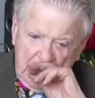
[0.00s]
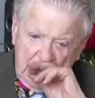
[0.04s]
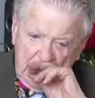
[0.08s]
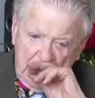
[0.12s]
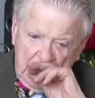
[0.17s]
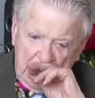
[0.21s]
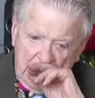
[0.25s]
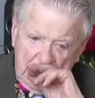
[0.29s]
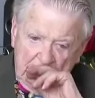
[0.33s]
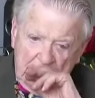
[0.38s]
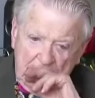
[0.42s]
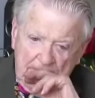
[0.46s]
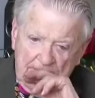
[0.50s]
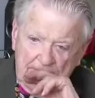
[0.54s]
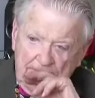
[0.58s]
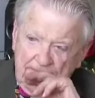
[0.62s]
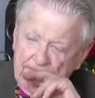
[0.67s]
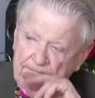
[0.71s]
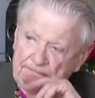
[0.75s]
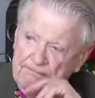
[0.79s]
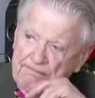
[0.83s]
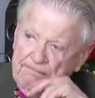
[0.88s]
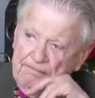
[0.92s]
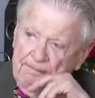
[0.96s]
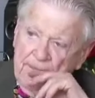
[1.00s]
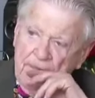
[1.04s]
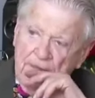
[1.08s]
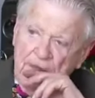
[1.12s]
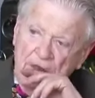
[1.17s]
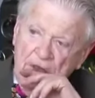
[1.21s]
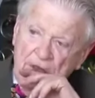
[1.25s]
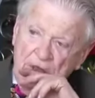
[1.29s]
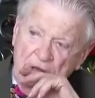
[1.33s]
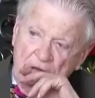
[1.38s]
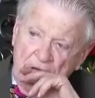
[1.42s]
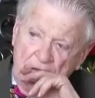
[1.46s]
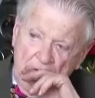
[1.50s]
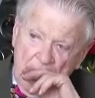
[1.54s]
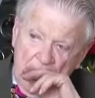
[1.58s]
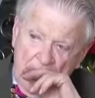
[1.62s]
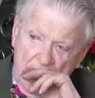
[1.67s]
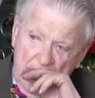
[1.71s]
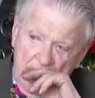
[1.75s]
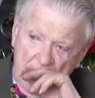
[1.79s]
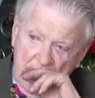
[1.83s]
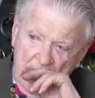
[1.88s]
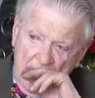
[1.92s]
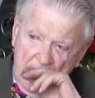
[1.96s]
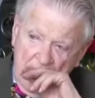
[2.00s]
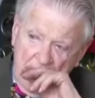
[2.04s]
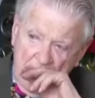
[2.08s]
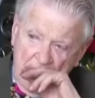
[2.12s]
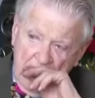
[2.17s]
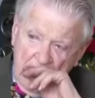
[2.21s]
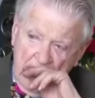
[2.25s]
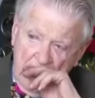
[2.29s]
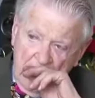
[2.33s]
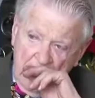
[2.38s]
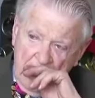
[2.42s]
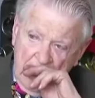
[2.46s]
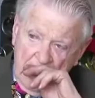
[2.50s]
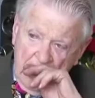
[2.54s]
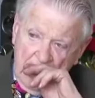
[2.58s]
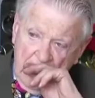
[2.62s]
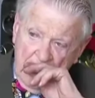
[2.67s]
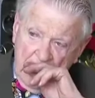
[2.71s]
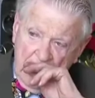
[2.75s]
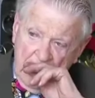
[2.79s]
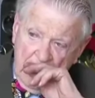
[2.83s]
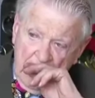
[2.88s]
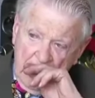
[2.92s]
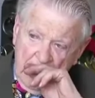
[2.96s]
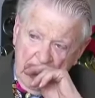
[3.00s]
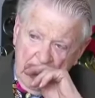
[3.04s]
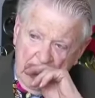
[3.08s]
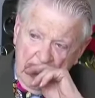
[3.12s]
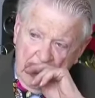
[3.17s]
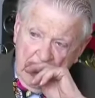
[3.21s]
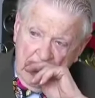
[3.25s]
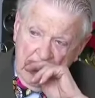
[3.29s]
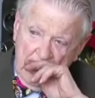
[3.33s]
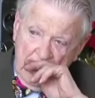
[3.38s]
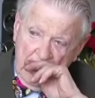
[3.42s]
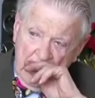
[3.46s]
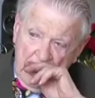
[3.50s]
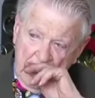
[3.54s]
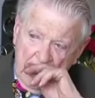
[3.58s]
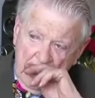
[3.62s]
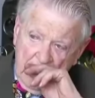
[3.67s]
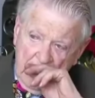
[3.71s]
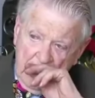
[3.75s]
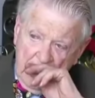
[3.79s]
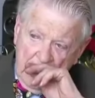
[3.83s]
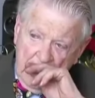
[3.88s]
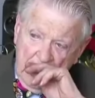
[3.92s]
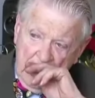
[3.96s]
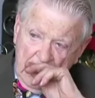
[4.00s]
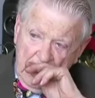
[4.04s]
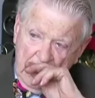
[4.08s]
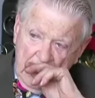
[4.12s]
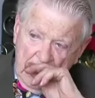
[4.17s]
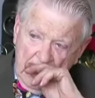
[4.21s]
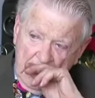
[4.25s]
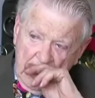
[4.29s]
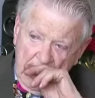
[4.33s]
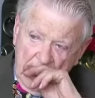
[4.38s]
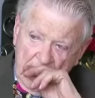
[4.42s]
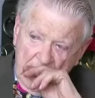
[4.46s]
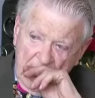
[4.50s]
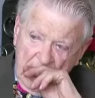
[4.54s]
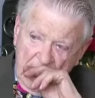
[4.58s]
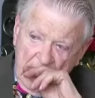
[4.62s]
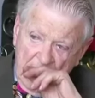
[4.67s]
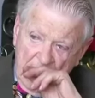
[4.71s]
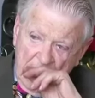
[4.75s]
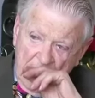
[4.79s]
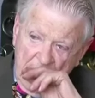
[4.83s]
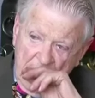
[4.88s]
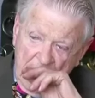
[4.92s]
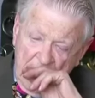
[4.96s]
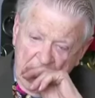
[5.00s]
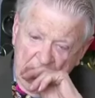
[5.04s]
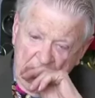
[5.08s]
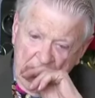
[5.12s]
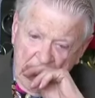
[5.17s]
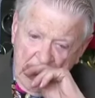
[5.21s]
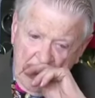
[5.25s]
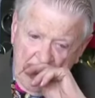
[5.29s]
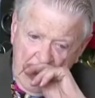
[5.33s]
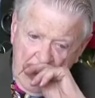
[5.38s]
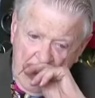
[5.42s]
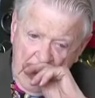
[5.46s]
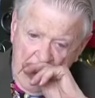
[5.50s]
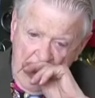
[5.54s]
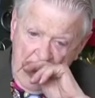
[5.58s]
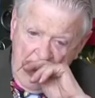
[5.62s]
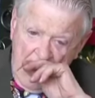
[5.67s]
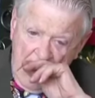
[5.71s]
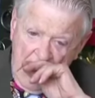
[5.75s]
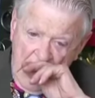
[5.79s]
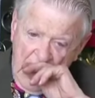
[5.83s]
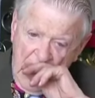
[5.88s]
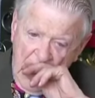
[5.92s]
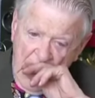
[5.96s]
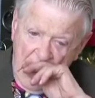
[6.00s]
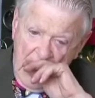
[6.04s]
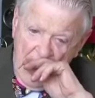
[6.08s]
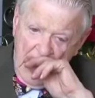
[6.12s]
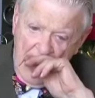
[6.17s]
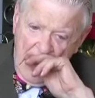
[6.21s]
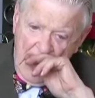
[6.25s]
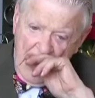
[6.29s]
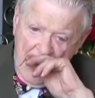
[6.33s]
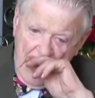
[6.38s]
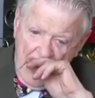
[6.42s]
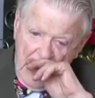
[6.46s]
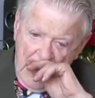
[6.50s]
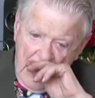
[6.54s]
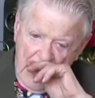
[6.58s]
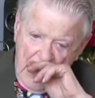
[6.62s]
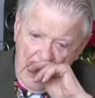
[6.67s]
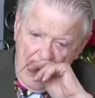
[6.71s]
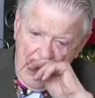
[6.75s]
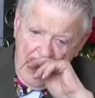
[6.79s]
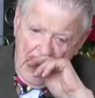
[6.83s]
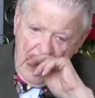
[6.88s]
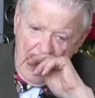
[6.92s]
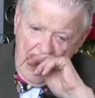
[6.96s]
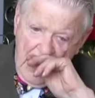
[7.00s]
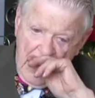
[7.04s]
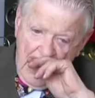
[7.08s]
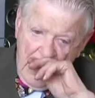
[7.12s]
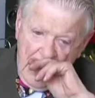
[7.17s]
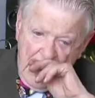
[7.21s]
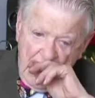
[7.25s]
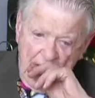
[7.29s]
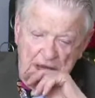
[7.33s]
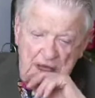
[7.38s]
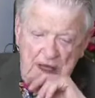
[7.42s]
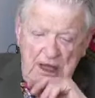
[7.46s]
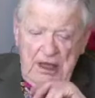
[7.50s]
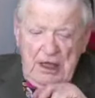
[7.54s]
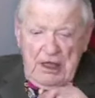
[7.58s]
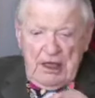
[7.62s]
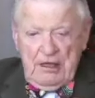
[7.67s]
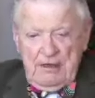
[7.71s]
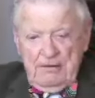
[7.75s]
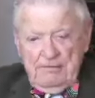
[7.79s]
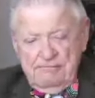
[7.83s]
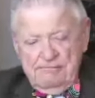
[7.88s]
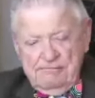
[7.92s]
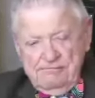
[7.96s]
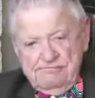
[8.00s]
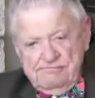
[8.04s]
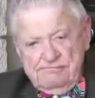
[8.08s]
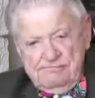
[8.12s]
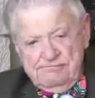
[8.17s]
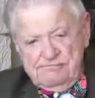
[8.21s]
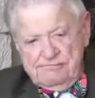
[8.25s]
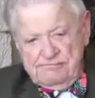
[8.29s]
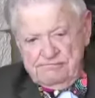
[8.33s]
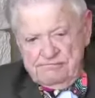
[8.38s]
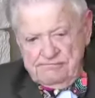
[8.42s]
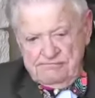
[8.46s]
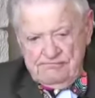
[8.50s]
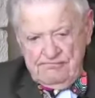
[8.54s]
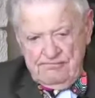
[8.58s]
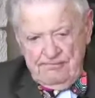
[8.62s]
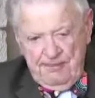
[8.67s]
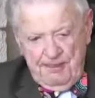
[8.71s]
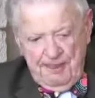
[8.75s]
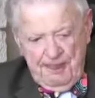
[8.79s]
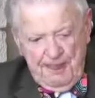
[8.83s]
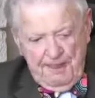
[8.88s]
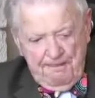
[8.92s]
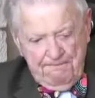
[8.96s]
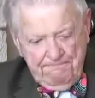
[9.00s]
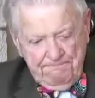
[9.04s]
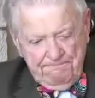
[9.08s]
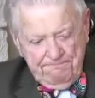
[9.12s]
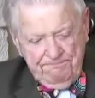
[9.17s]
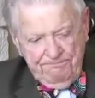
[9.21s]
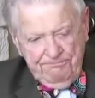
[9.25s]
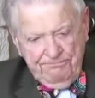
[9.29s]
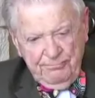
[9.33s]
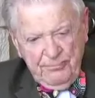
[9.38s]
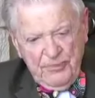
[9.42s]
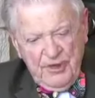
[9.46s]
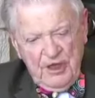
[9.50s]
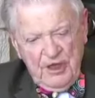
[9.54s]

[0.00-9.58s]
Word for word: So, uh, can you tell us? Are you able to tell us your title when you were working in in this uh, sort of division behind three doors? Mm-hmm.